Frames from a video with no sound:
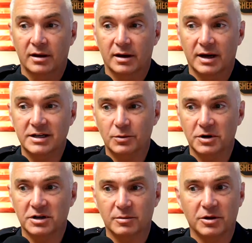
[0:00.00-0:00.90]
I did want to
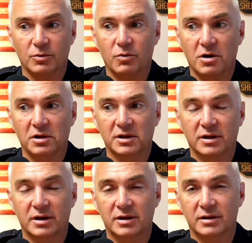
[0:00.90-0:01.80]
talk about the wallet
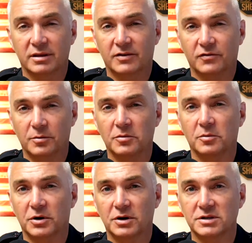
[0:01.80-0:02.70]
theft from the
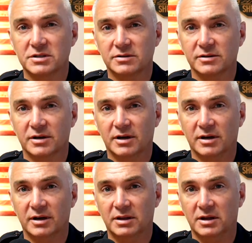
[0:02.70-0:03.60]
purse,
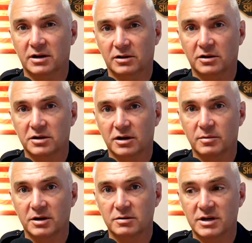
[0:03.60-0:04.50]
and then I'll talk
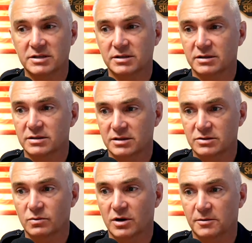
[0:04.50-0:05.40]
about domestics as
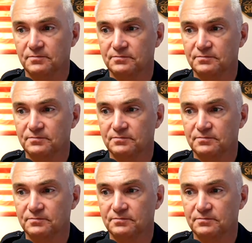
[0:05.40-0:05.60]
well.